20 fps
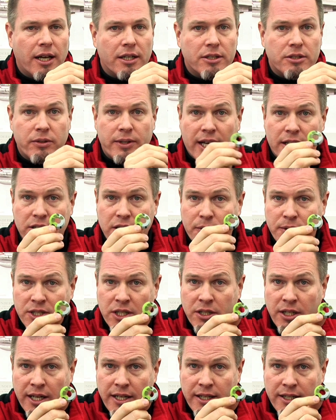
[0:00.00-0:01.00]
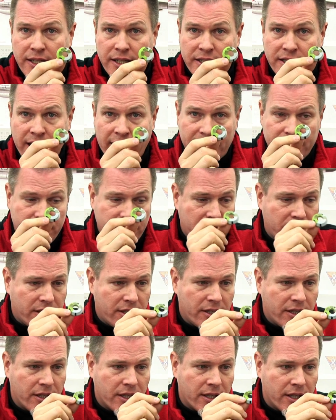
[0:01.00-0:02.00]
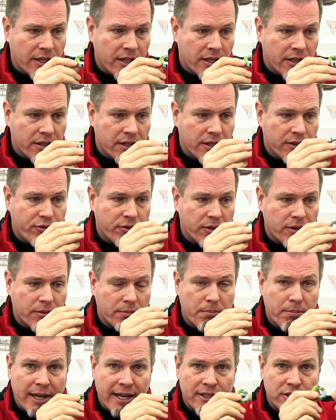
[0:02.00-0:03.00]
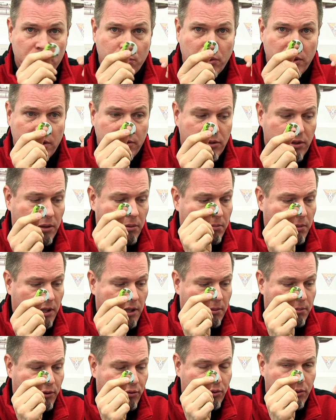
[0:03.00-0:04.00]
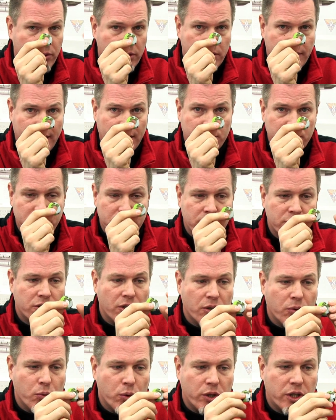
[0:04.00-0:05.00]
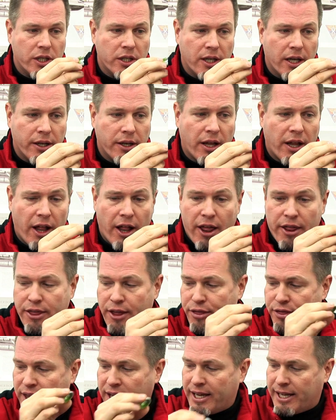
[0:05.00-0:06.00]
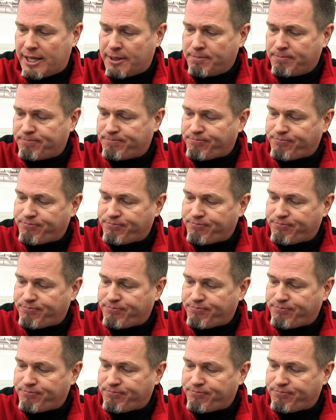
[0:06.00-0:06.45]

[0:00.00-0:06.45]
So yeah, it's always a good idea to test the different paints or whatever before you actually start working on the thing.